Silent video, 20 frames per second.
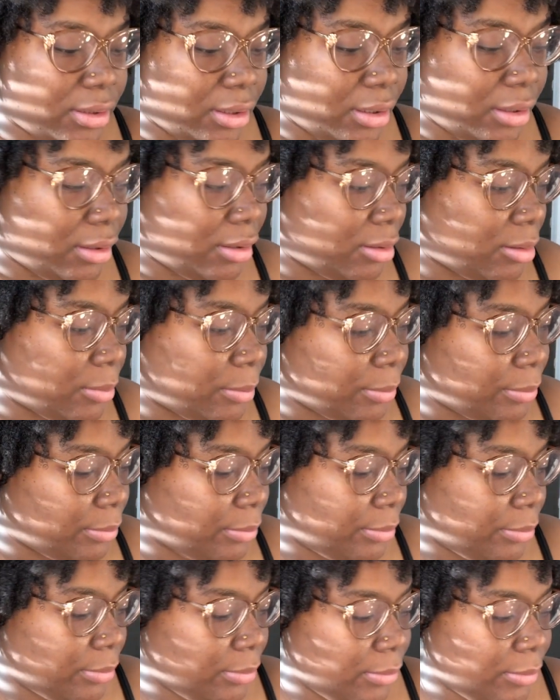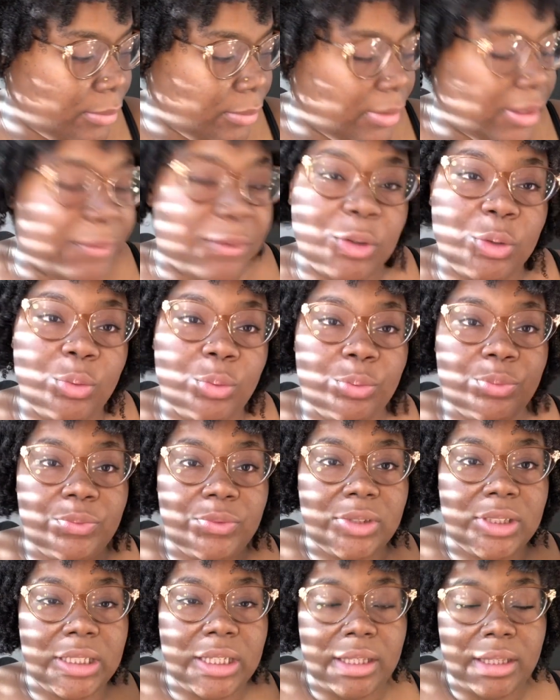if you've
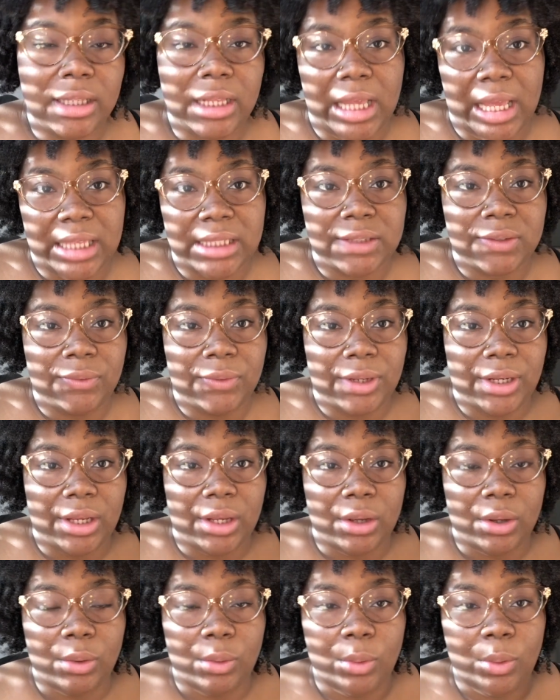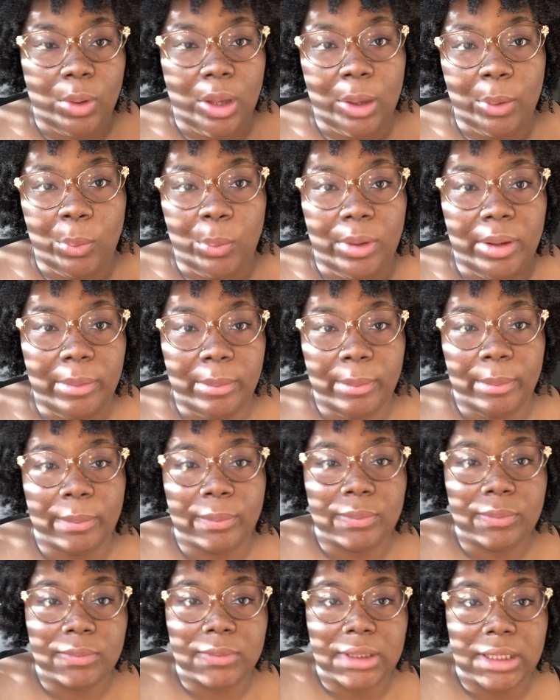seen the last video, I went and
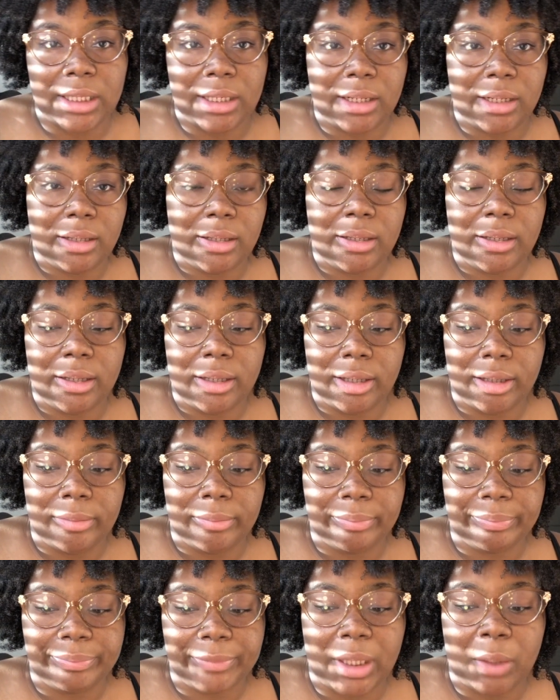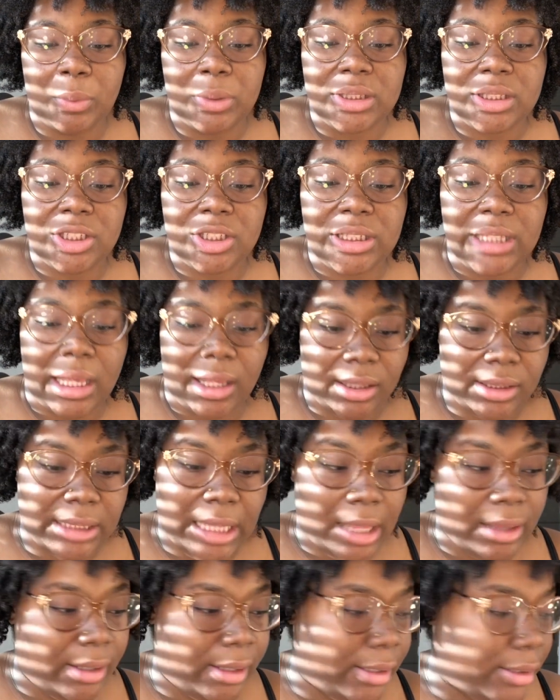did I went to
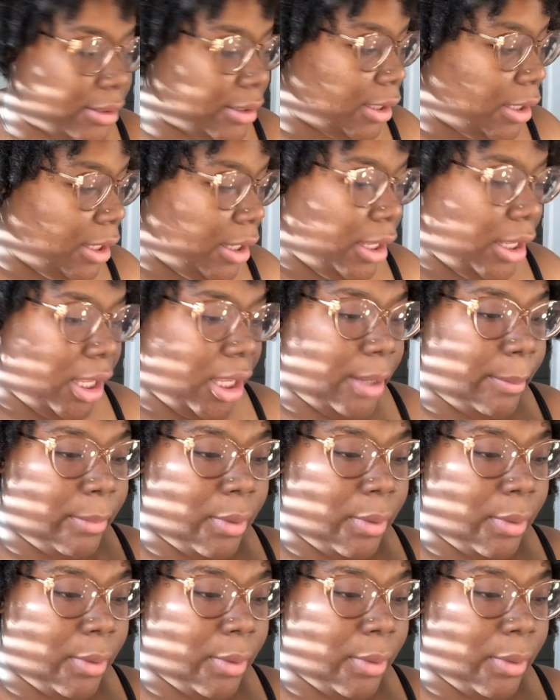Sally's and